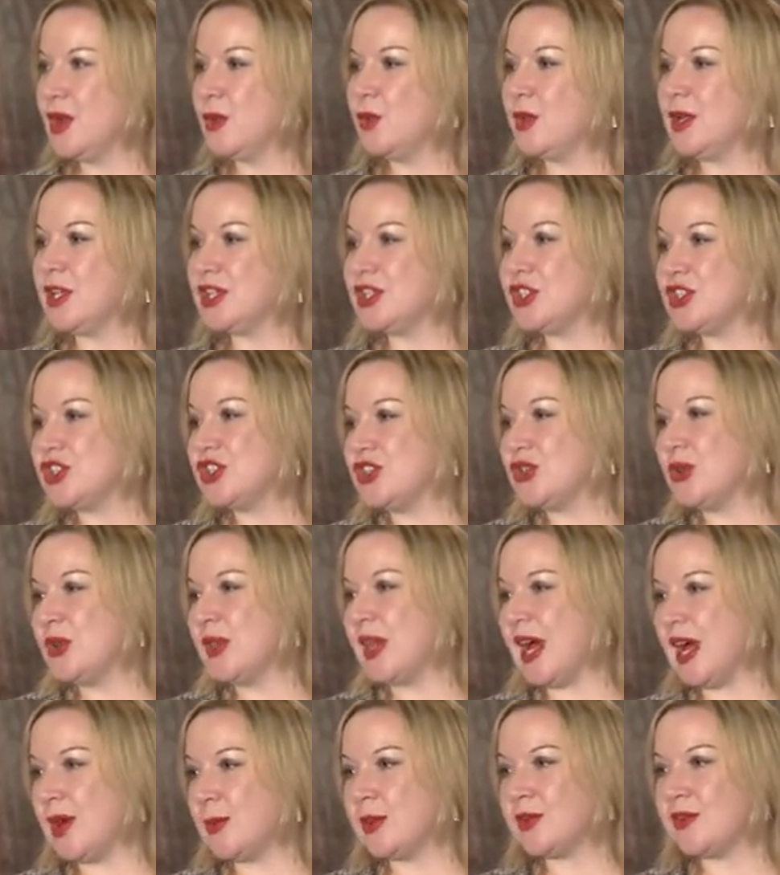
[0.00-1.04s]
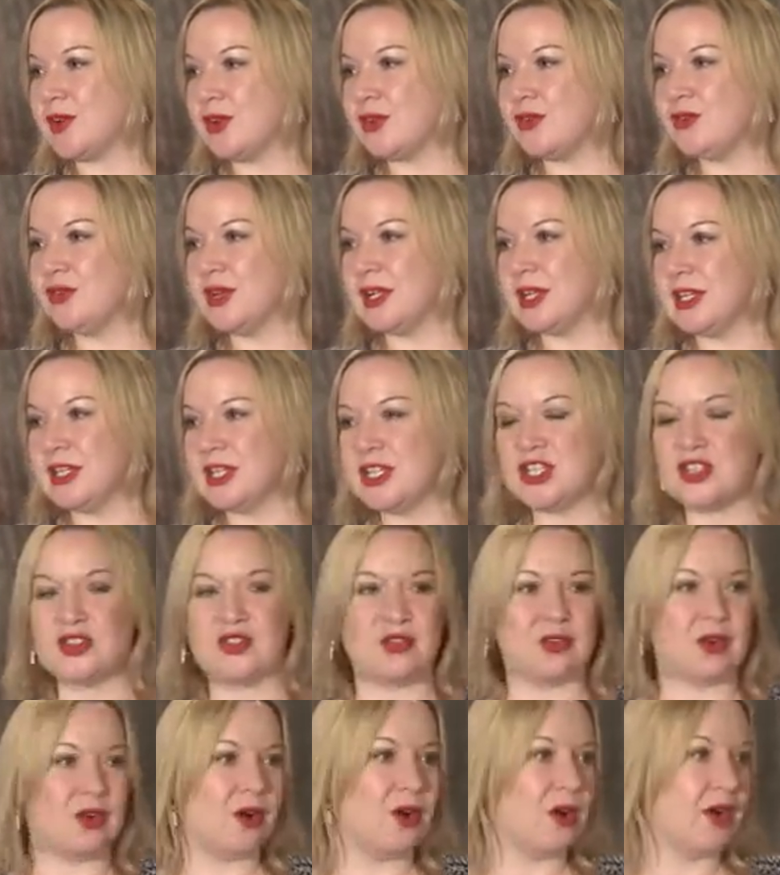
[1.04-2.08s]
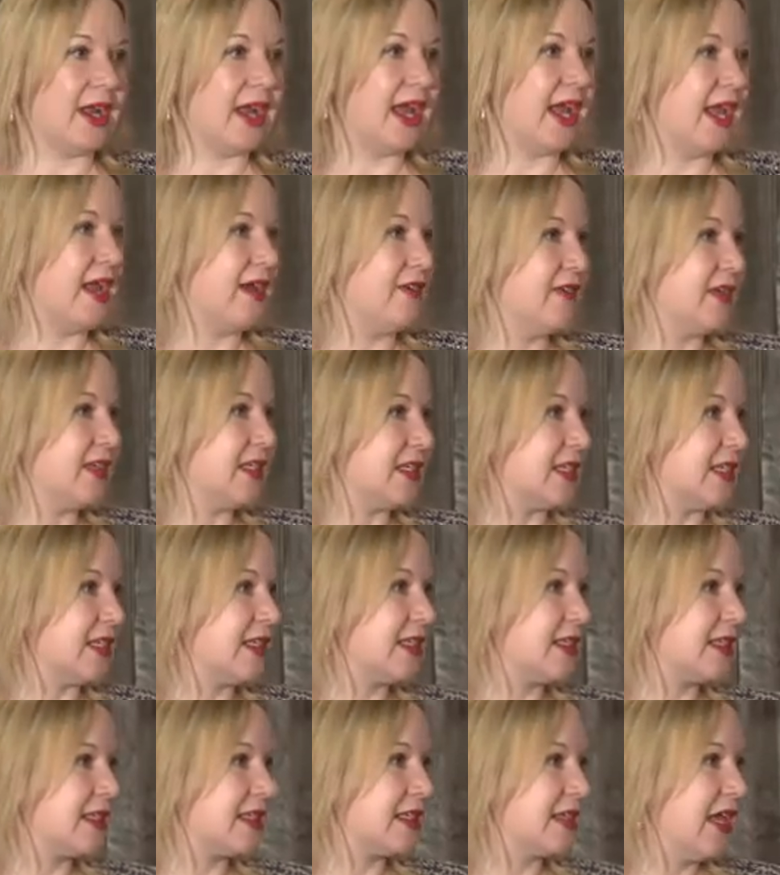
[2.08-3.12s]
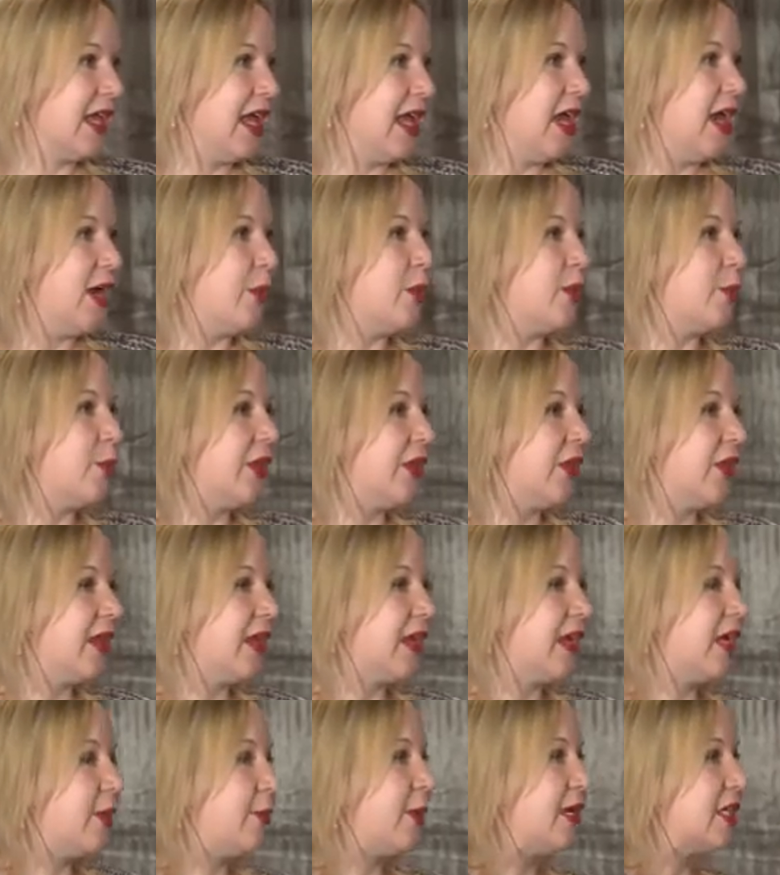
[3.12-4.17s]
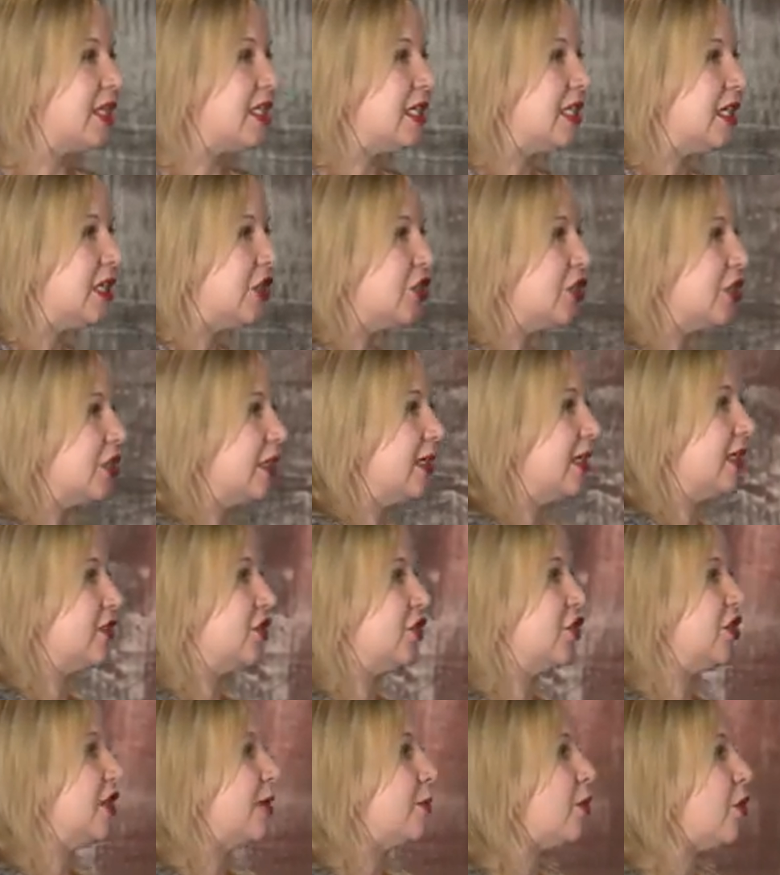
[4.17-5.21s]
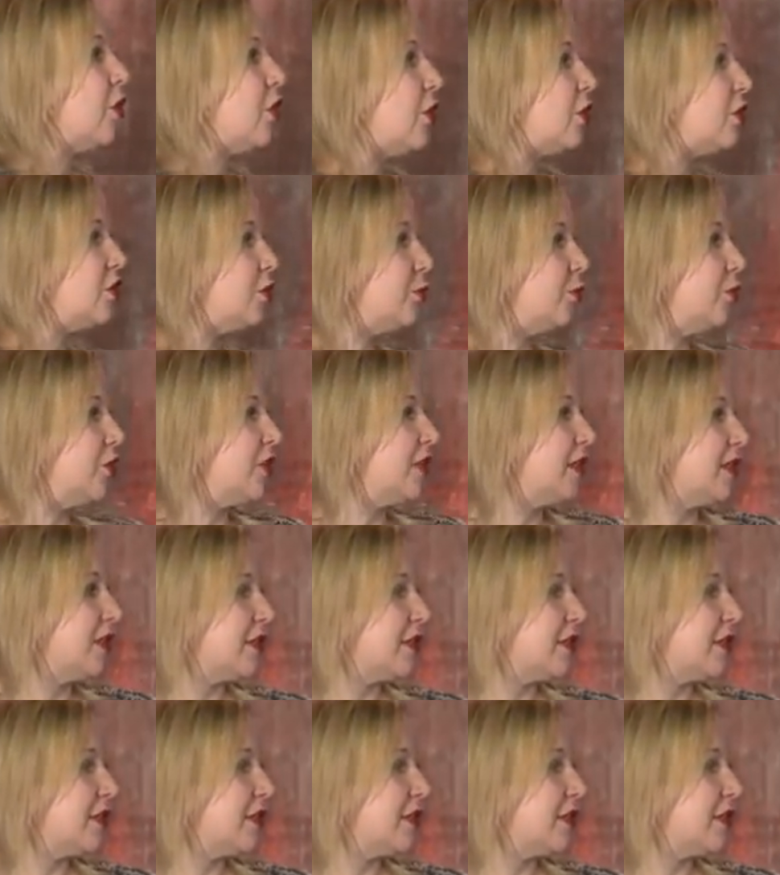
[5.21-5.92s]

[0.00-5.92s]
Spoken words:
We can show that. We've got really strong evidence when we think about teacher leadership contributing